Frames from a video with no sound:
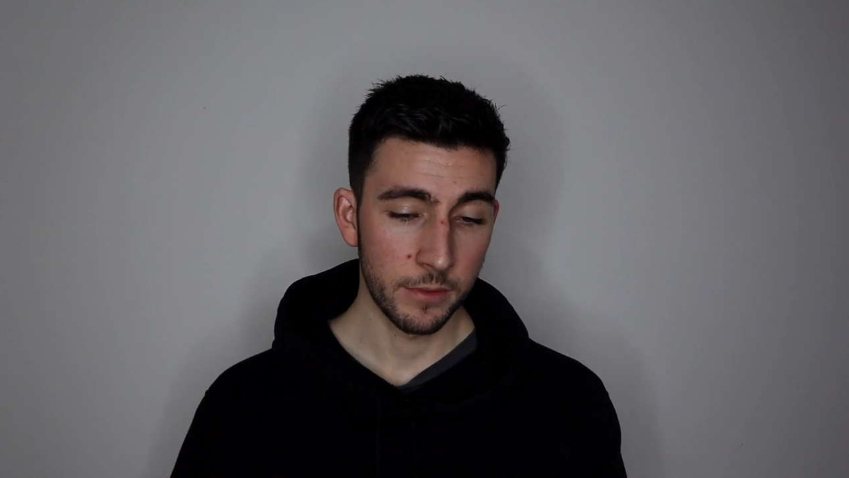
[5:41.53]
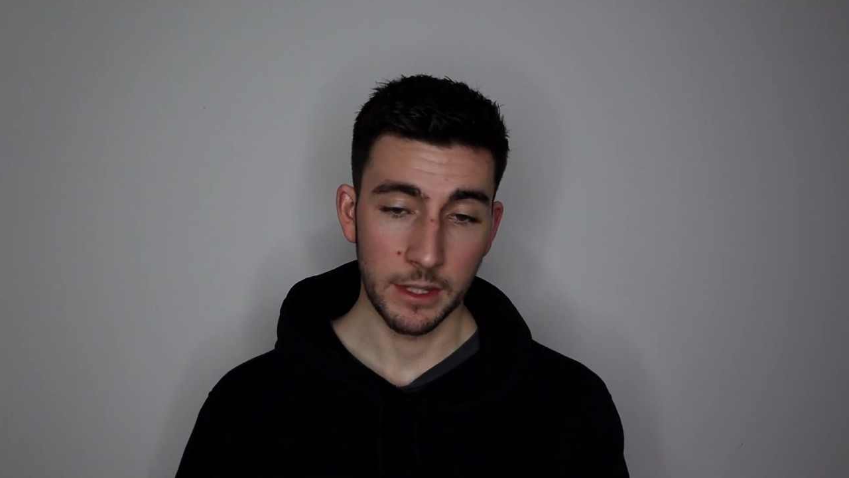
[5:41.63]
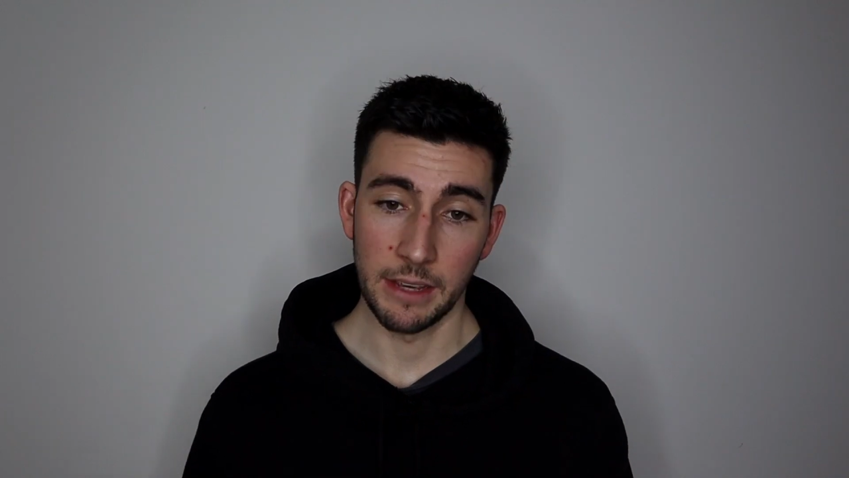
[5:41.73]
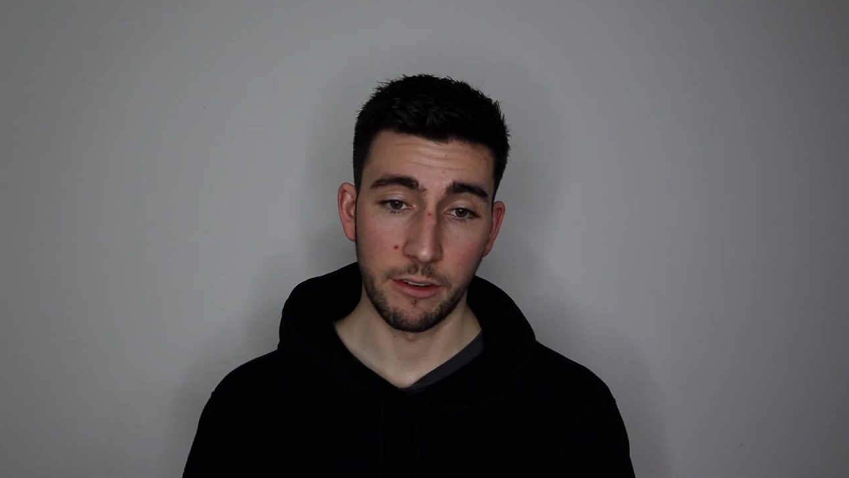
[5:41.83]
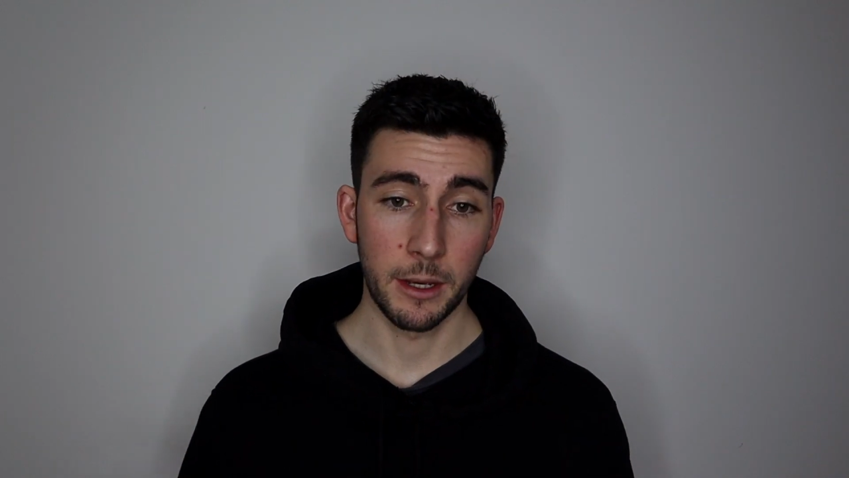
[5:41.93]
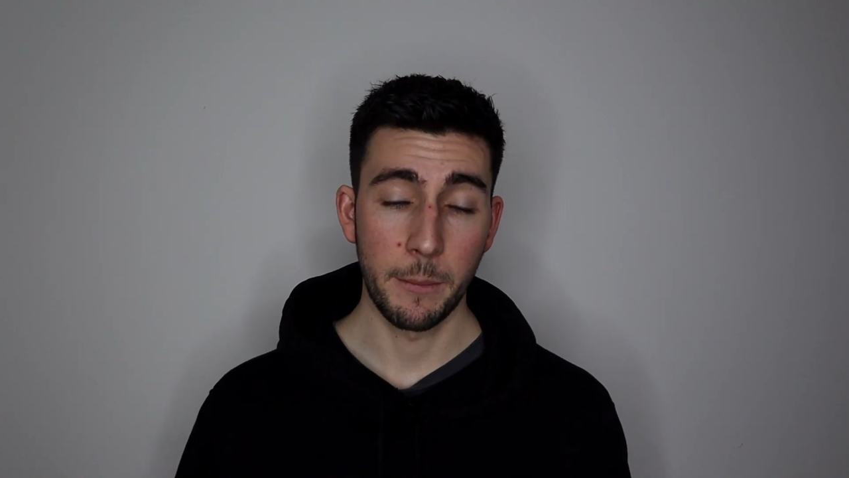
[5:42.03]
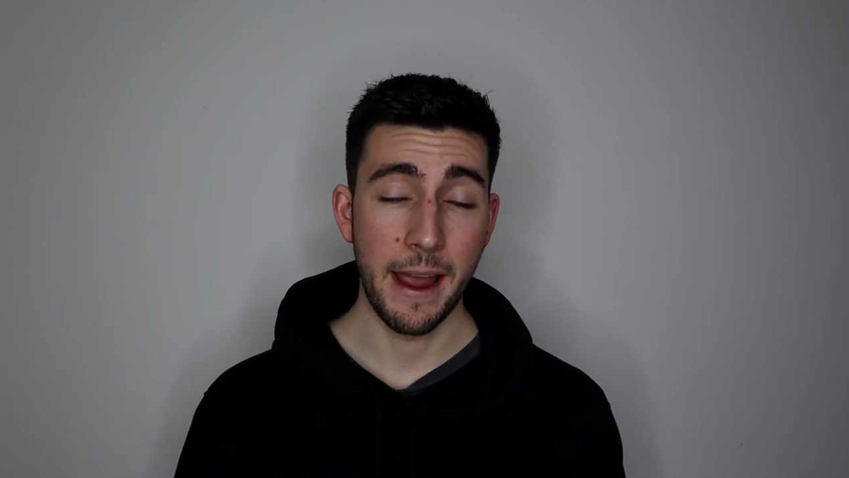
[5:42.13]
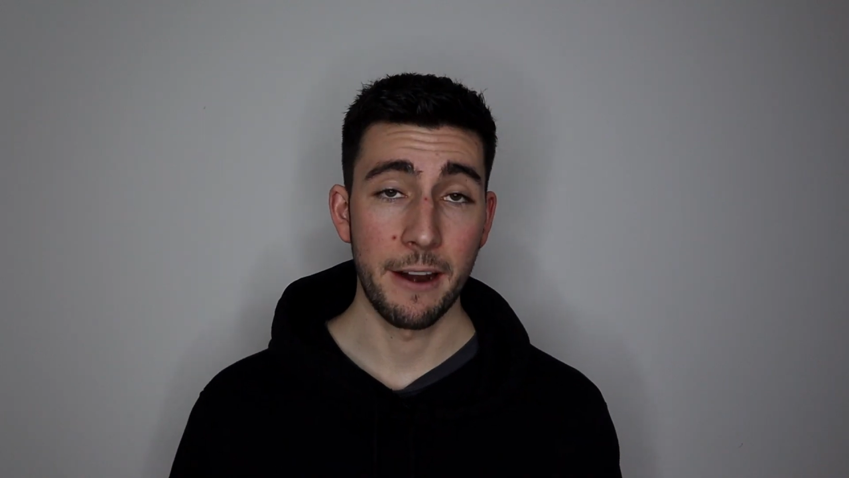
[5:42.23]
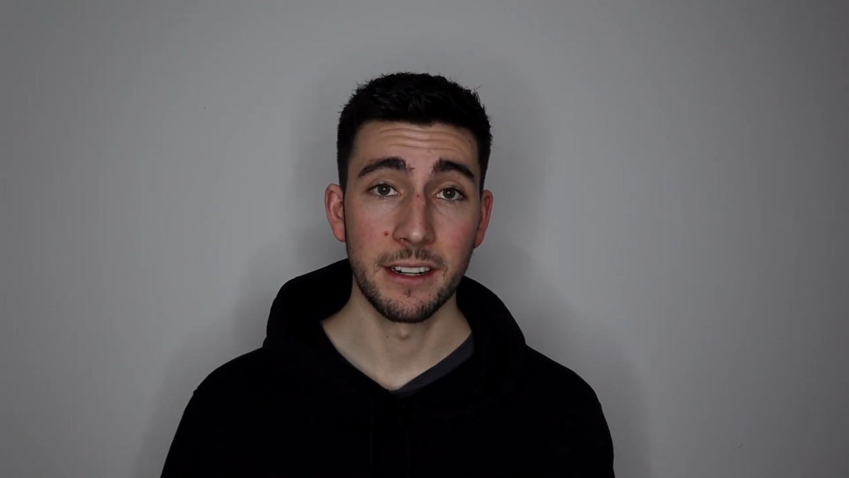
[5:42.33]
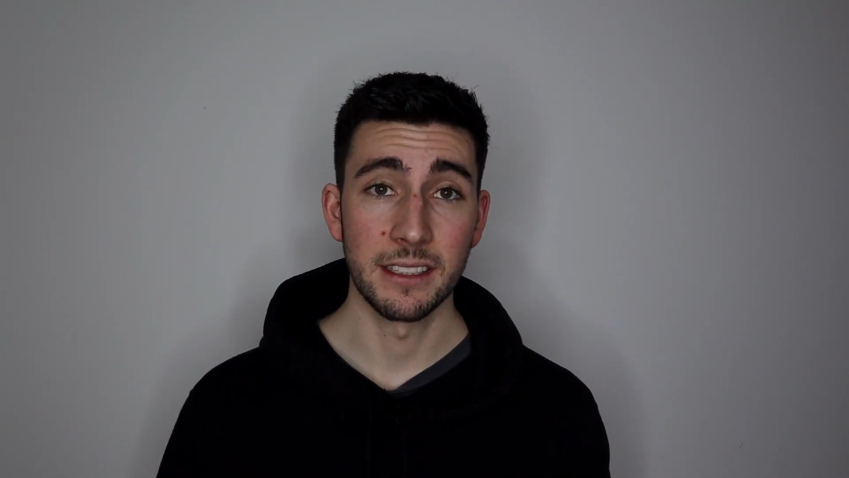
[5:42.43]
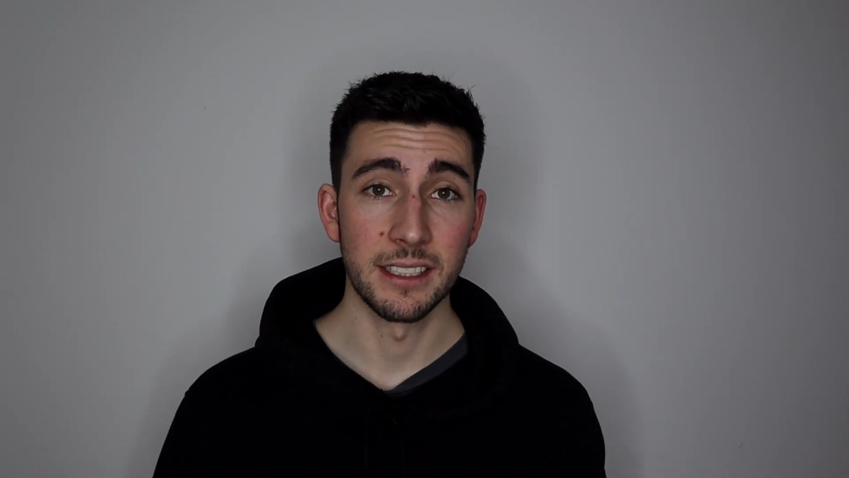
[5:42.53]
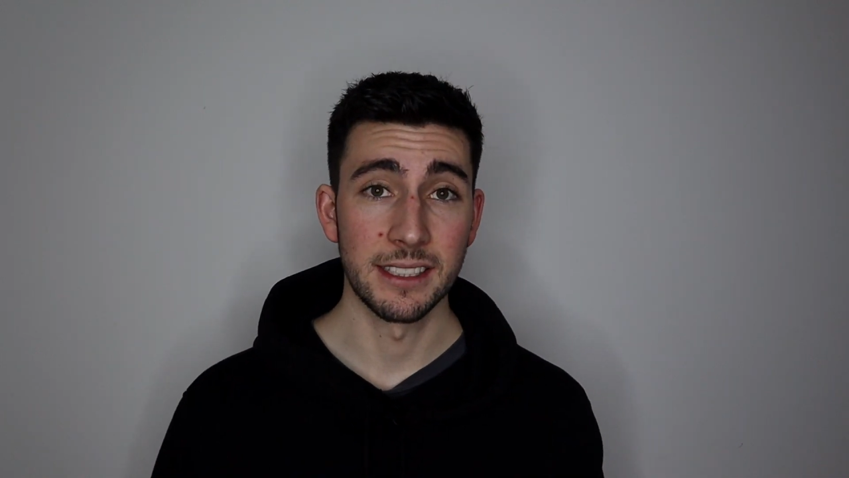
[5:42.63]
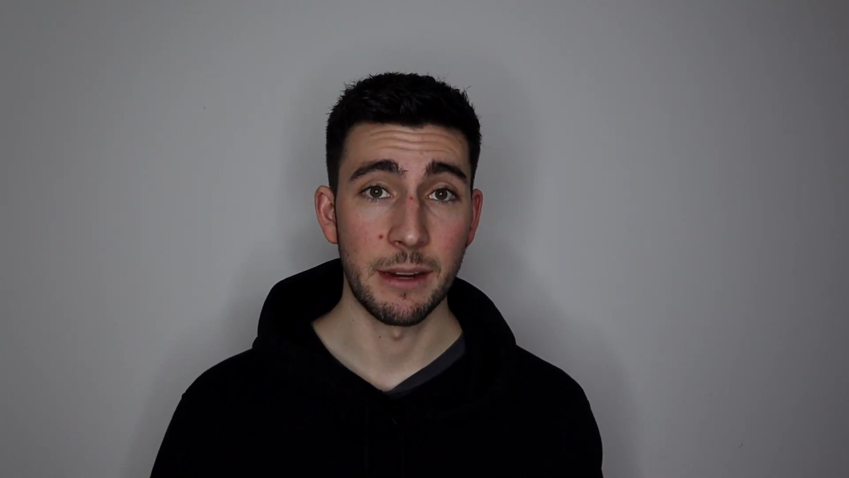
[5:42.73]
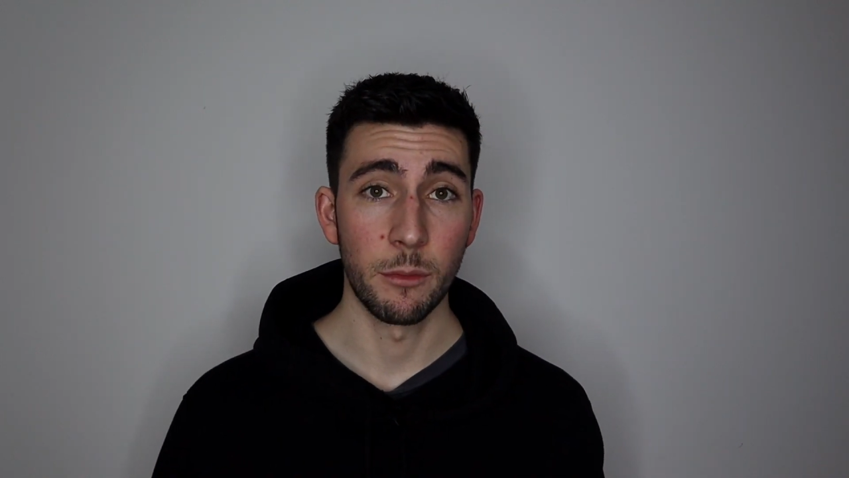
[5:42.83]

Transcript: if I'm comparing it to the same